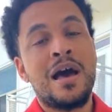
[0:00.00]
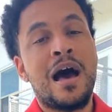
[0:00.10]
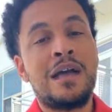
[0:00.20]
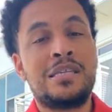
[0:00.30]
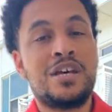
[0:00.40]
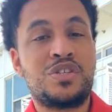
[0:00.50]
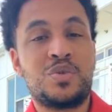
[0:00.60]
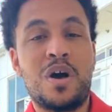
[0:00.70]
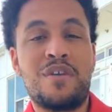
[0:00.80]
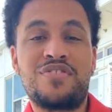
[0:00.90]
until
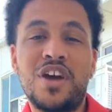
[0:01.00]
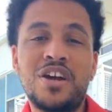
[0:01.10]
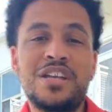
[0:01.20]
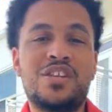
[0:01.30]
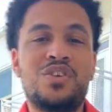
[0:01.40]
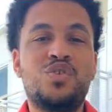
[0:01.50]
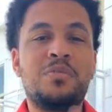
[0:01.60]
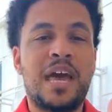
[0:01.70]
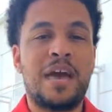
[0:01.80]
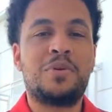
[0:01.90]
12:30, so you'll
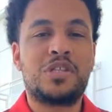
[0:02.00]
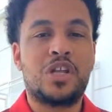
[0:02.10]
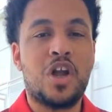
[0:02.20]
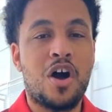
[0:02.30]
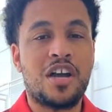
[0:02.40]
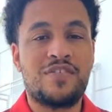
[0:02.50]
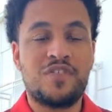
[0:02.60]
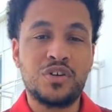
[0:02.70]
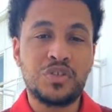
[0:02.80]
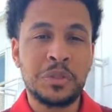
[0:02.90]
be able to log in
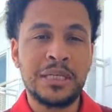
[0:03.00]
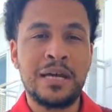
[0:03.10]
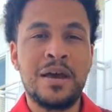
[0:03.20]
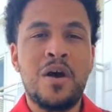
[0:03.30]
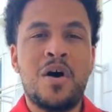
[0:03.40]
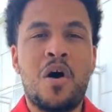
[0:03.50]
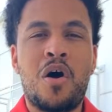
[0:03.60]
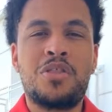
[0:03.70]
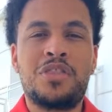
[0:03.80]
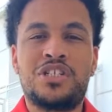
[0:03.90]
virtually
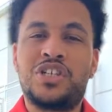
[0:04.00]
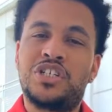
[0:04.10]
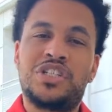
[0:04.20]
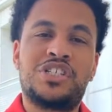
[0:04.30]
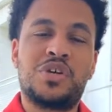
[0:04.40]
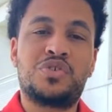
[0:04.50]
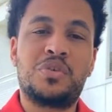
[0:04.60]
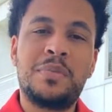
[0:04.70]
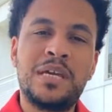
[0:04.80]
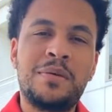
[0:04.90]
on the church's social
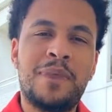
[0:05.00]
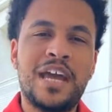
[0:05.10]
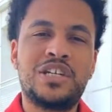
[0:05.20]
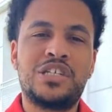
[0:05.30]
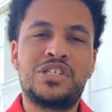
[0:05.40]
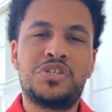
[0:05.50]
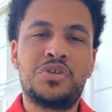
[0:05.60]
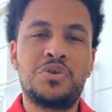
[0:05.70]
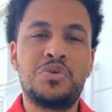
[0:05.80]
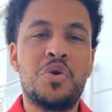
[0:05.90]
media pages
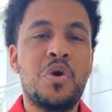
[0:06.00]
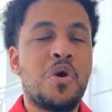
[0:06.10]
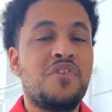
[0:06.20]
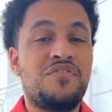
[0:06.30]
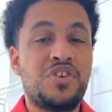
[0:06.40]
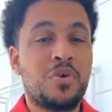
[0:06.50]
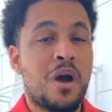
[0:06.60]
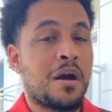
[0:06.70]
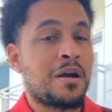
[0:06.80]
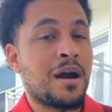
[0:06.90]
to view
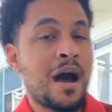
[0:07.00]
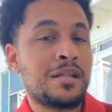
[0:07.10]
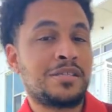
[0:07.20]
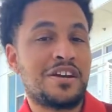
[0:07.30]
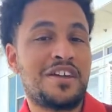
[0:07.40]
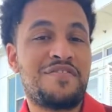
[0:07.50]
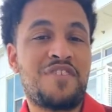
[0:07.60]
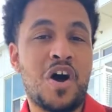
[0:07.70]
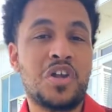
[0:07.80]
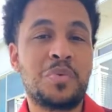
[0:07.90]
her concert.
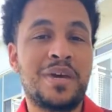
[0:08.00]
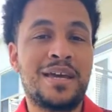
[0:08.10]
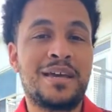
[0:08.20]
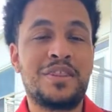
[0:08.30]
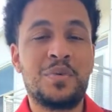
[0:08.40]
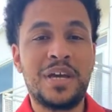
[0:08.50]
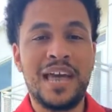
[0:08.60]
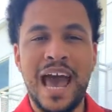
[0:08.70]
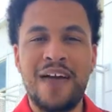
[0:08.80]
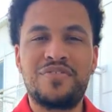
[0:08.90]
Following the week
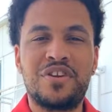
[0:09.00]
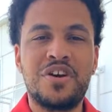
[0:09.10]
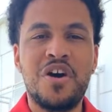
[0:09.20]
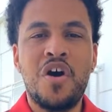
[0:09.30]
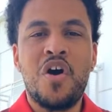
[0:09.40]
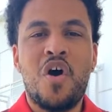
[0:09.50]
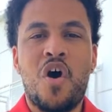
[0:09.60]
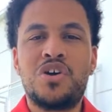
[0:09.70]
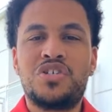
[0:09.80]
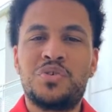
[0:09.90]
after,
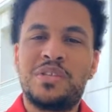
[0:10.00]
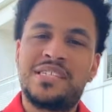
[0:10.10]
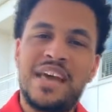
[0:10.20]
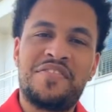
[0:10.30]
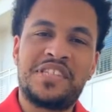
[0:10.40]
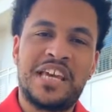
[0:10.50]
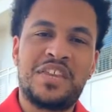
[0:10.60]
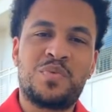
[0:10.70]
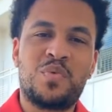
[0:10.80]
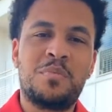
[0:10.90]
on June the
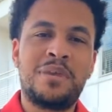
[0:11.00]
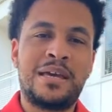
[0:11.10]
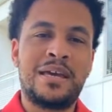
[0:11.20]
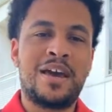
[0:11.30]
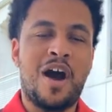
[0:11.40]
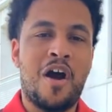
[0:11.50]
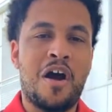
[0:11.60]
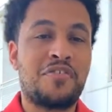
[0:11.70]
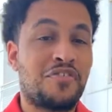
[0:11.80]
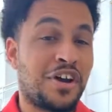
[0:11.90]
17th, will be
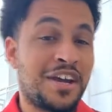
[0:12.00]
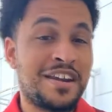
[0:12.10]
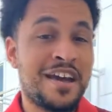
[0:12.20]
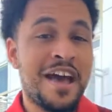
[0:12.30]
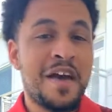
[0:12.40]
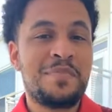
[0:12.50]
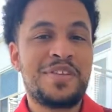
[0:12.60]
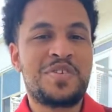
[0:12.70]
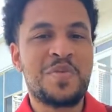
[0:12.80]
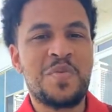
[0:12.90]
our friend,
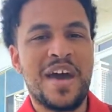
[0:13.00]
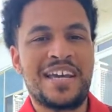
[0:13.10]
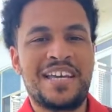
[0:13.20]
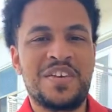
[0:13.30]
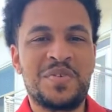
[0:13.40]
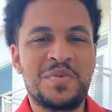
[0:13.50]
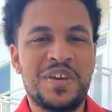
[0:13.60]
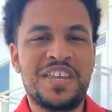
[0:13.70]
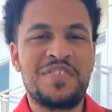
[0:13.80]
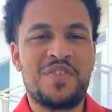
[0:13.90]
Mr. Wayne
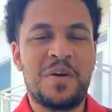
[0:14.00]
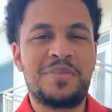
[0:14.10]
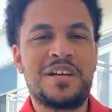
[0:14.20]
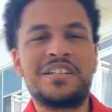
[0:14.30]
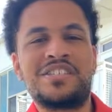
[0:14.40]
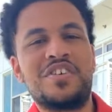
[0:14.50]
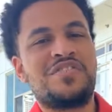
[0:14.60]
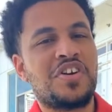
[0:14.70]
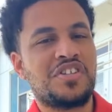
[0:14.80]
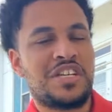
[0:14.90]
Gilreath from Douglasville
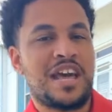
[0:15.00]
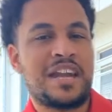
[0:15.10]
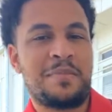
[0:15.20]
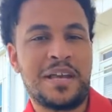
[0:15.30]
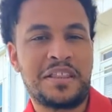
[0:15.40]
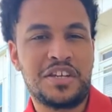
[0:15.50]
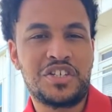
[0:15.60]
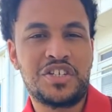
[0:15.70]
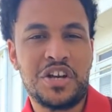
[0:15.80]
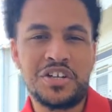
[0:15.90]
First United
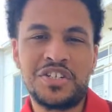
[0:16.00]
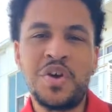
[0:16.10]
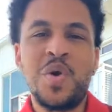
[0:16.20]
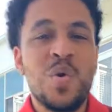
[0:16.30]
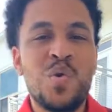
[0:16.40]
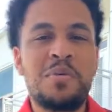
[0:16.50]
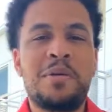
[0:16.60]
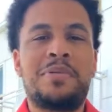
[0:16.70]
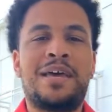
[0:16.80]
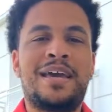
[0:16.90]
Methodist Church, who will
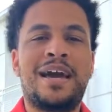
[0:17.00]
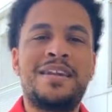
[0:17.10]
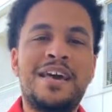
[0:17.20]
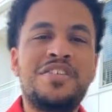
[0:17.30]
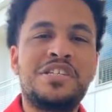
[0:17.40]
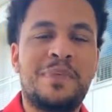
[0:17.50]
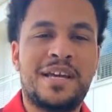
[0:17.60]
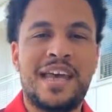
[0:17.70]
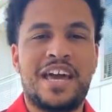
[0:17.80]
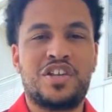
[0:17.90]
be playing another
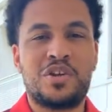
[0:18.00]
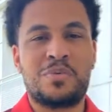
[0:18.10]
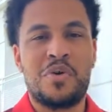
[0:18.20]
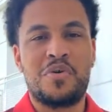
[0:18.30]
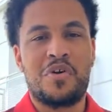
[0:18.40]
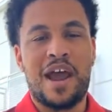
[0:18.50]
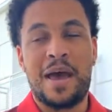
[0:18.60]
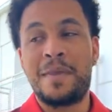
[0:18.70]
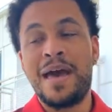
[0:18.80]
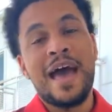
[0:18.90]
spectacular
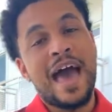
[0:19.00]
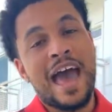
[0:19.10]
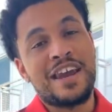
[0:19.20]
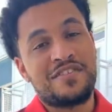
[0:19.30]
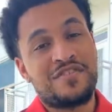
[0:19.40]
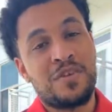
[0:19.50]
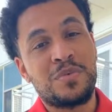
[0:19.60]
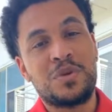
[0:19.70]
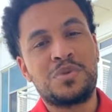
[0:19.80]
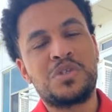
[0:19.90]
program
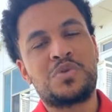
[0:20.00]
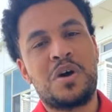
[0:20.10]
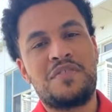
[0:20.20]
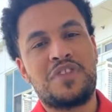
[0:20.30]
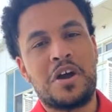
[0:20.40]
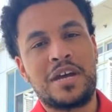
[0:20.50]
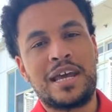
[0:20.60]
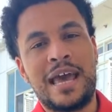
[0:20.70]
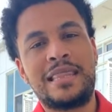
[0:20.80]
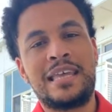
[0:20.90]
from noon to
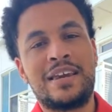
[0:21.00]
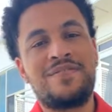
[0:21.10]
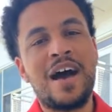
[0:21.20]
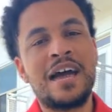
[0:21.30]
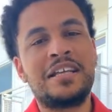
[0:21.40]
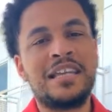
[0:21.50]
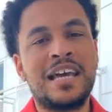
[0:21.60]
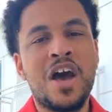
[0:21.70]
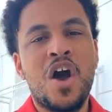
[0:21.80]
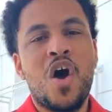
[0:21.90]
12:30. And then
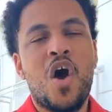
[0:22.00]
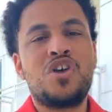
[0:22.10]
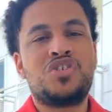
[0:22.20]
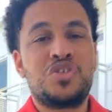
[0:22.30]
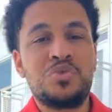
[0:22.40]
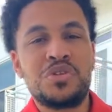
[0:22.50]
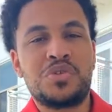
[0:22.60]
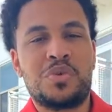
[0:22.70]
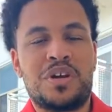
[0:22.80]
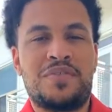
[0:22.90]
finally, on June the
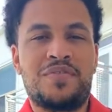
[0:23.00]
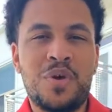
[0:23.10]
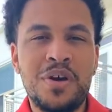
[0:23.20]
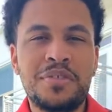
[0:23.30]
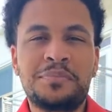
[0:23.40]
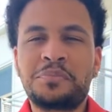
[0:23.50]
24th,